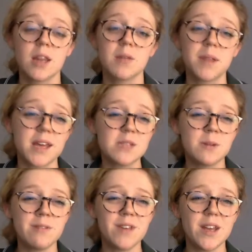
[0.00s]
the
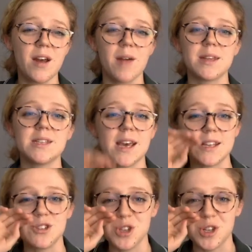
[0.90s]
placement in Vietnam
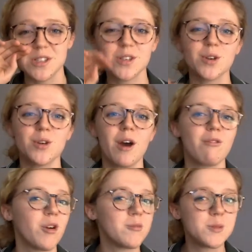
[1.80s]
contains students who are
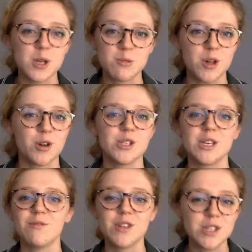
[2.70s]
from speech
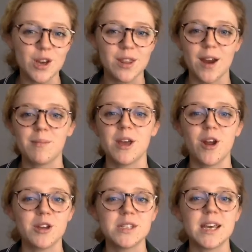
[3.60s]
pathology, physiotherapy
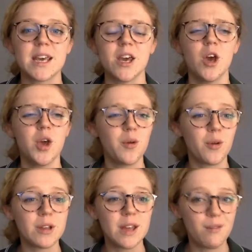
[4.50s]
and OT who
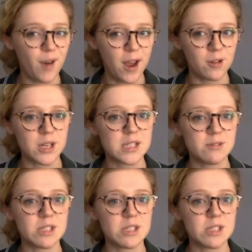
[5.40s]
are in their final years of